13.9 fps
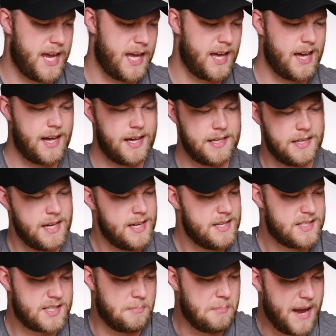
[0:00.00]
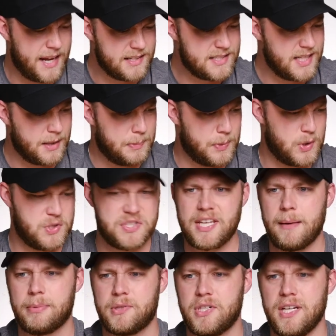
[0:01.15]
AI semantic
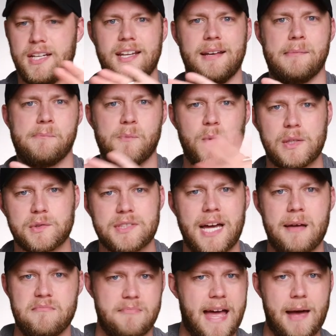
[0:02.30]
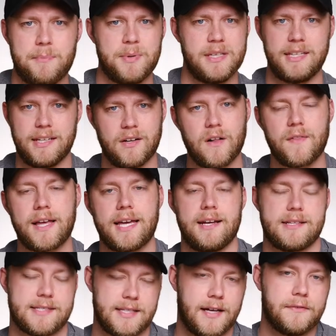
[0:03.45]
perception and real-time mapping and all that kind
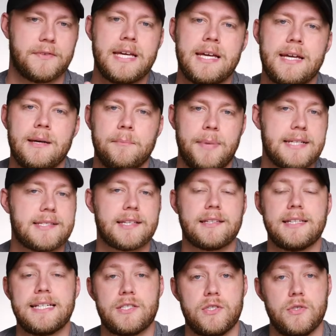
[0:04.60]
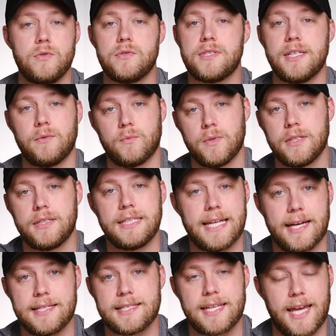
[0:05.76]
of stuff. Basically, it's using really
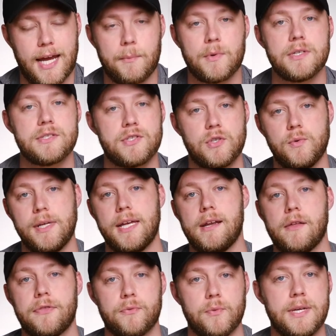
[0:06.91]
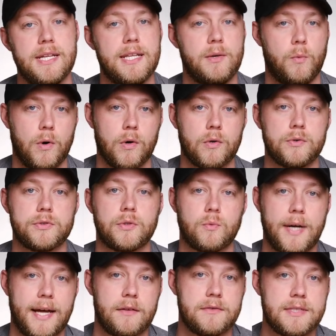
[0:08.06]
nice cameras to create a 3D world
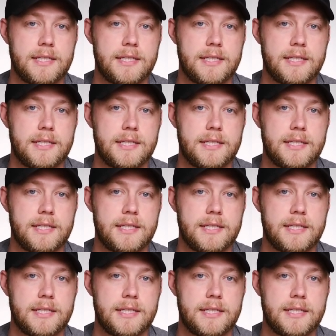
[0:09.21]
around